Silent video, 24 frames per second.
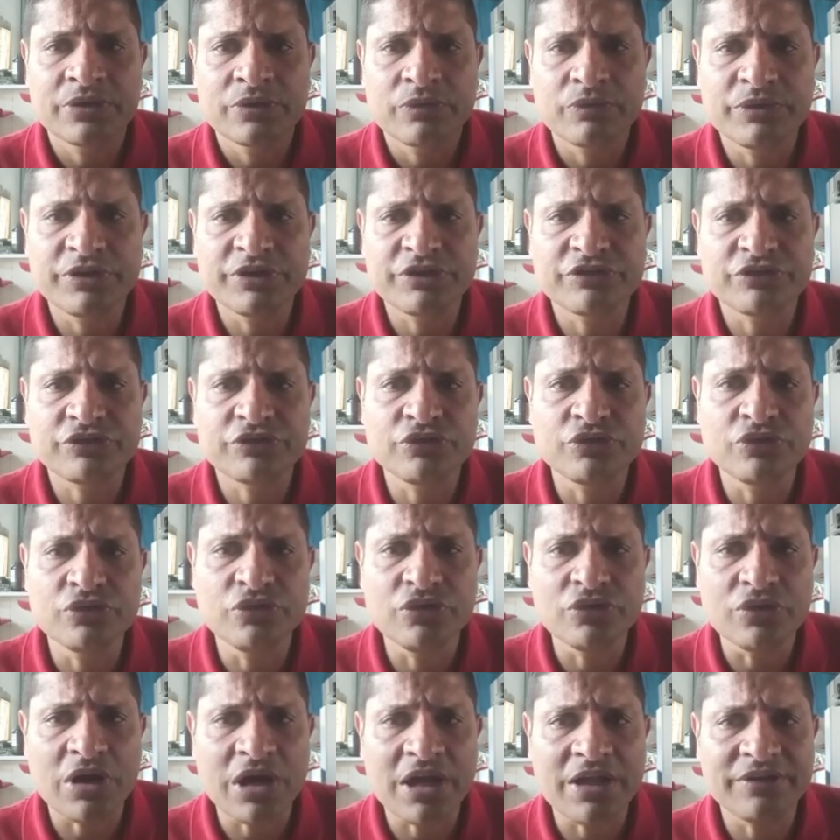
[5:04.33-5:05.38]
with its
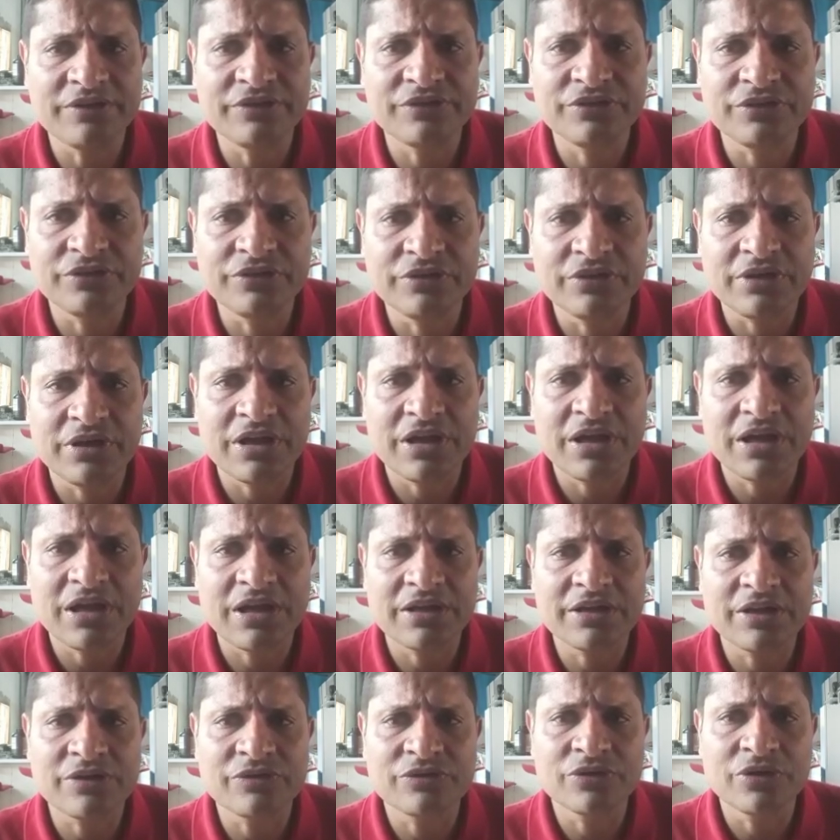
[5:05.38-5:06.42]
due answer
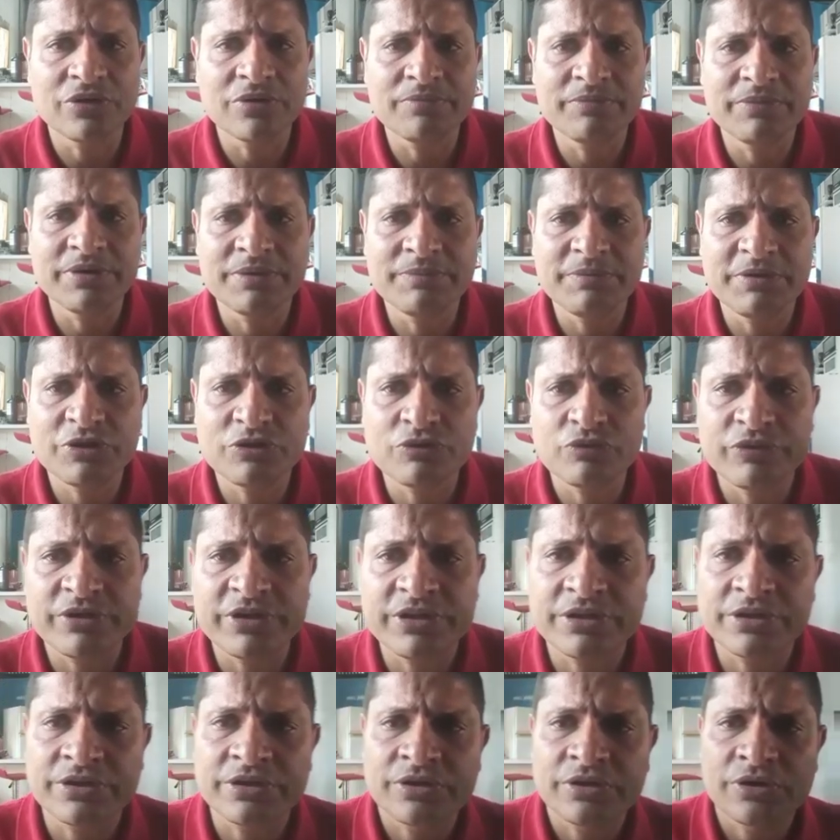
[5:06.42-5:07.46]
and a number
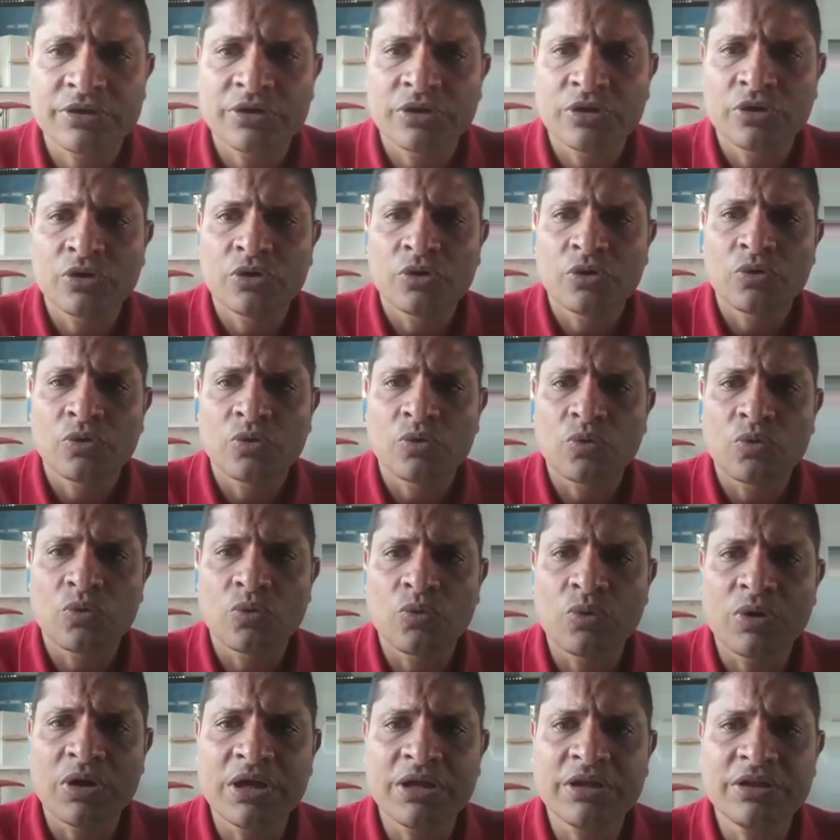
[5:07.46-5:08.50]
between
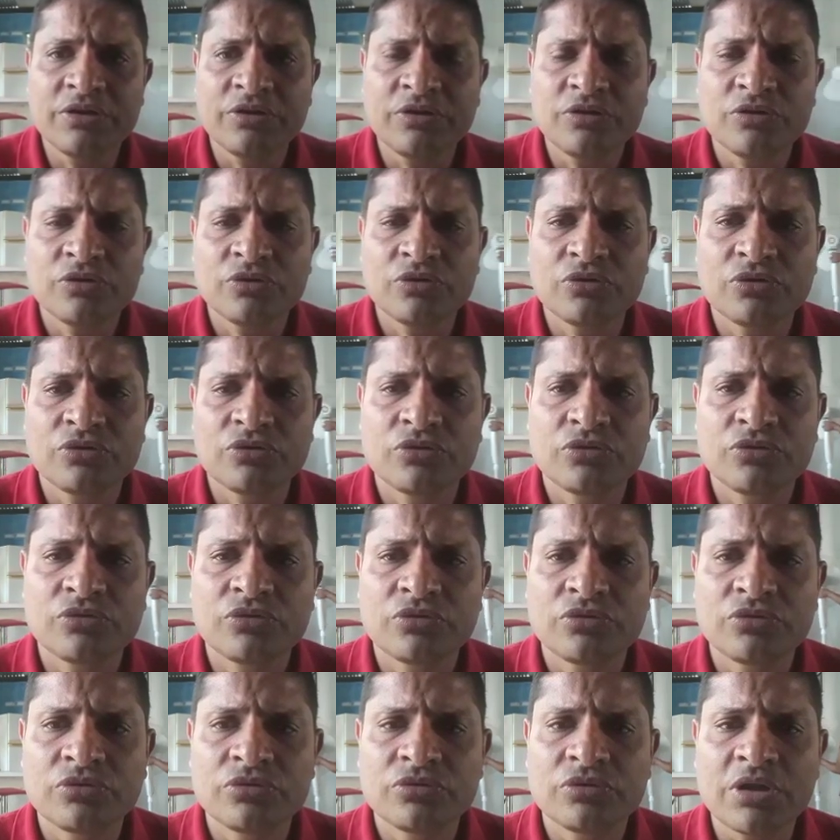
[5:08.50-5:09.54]
1
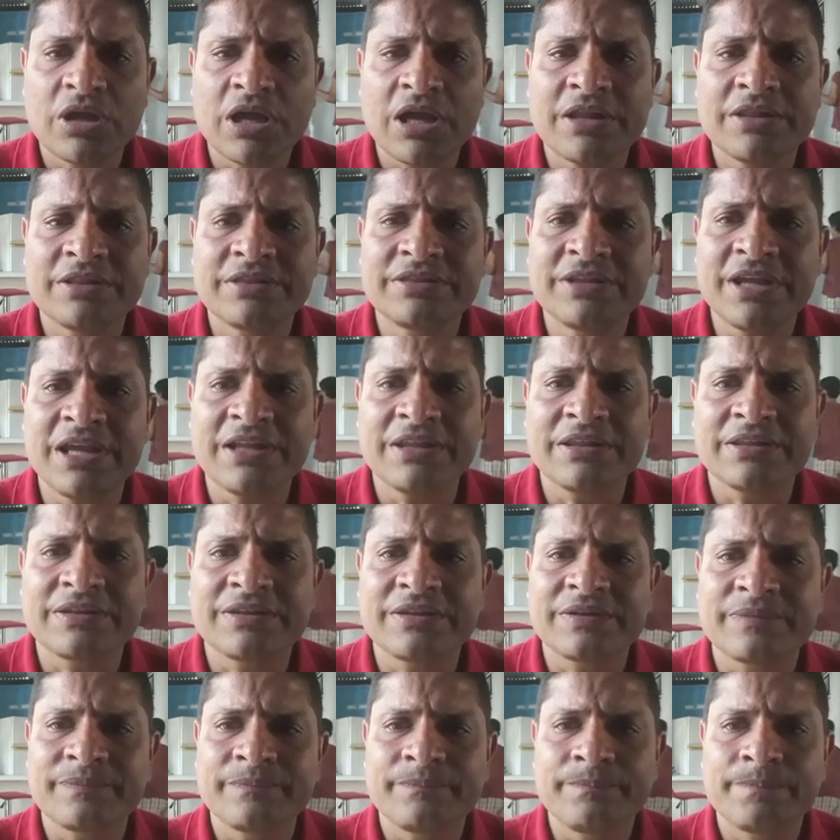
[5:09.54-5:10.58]
and 10.
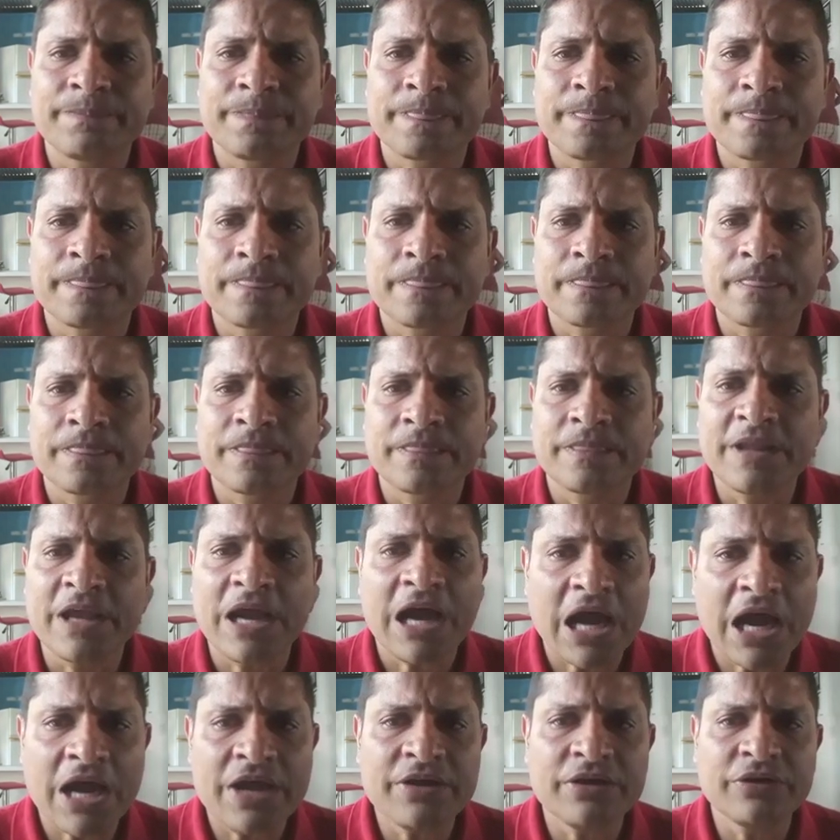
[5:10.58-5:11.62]
The
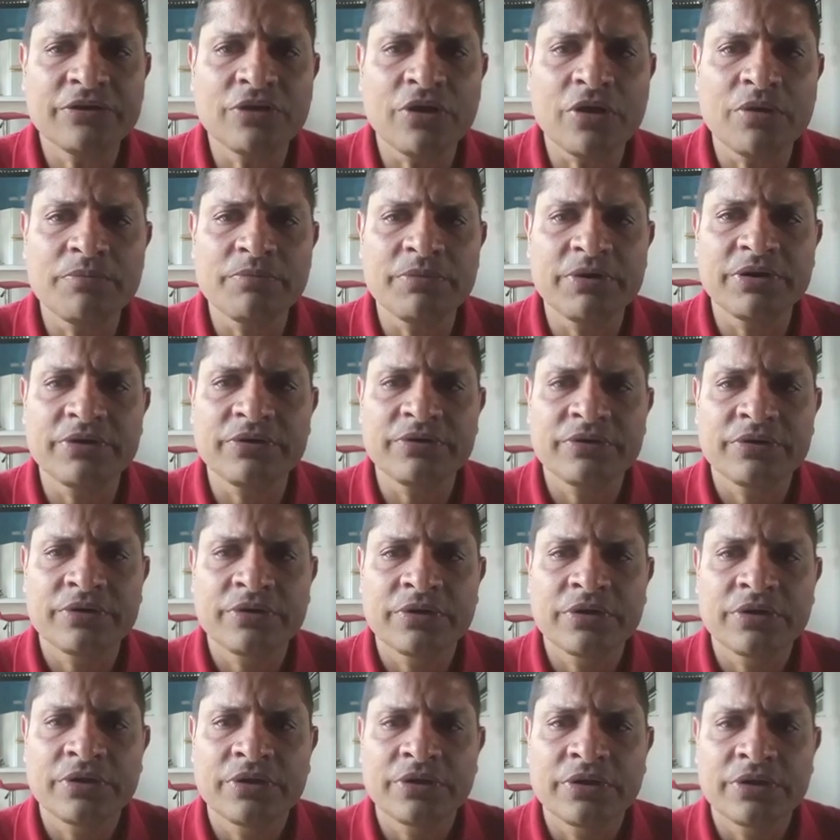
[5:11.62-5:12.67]
higher number,
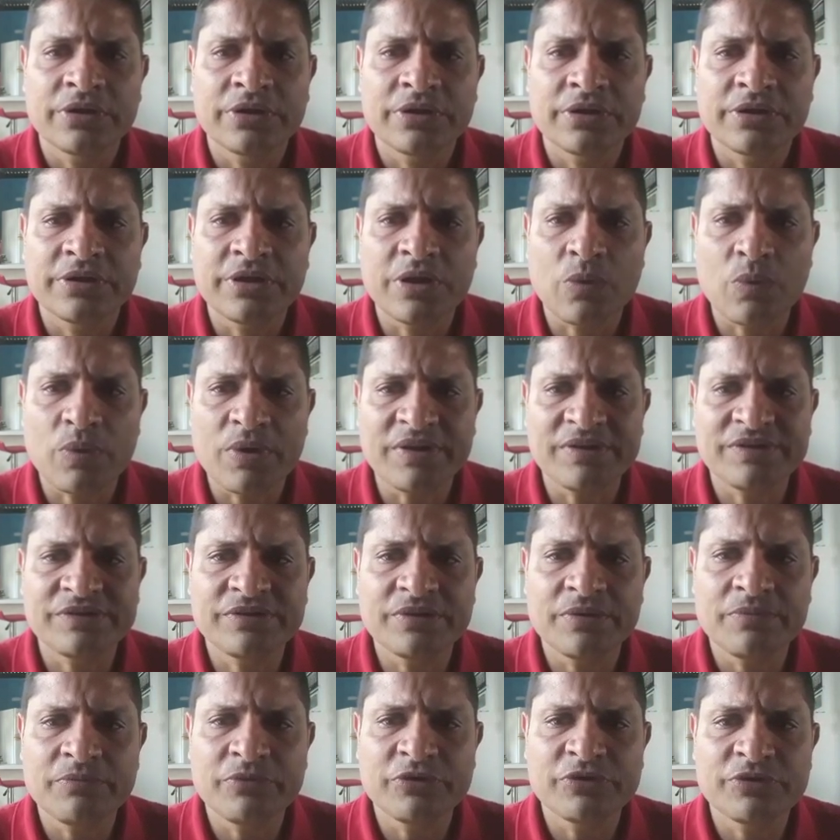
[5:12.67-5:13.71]
the
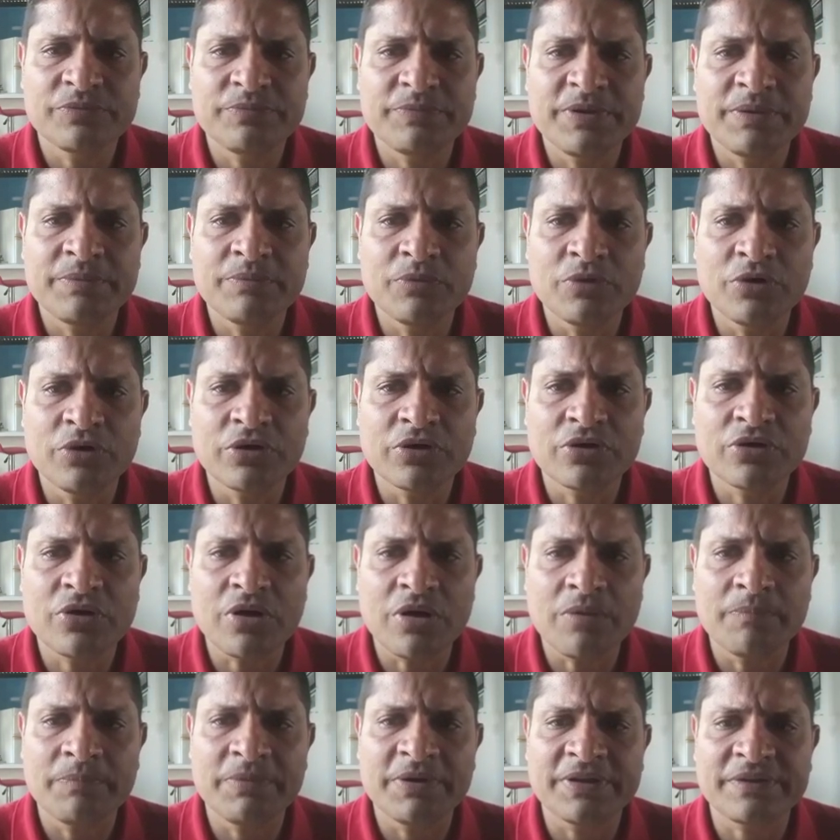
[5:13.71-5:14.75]
question must be more
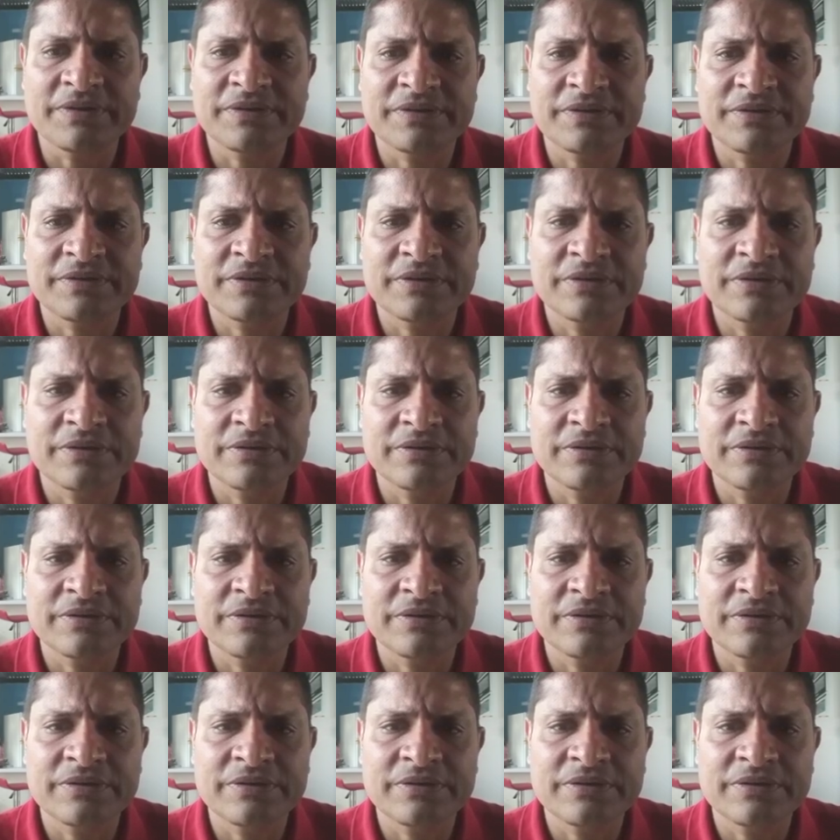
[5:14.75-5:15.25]
complex.